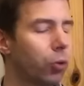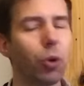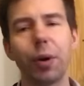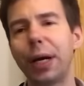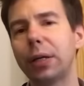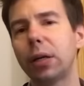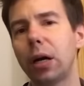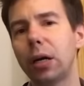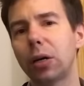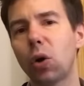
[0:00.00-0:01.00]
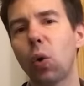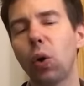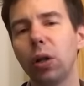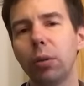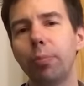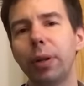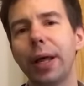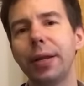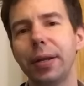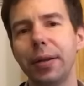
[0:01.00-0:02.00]
So a cold
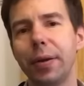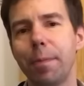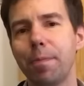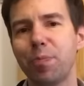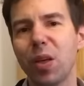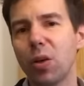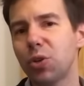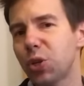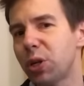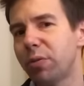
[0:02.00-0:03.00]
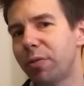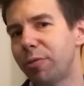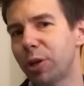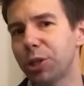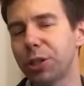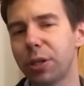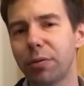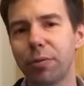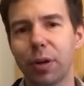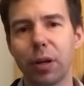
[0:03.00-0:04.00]
blended sort of a version
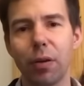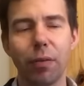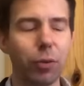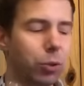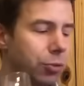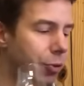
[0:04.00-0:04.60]
of those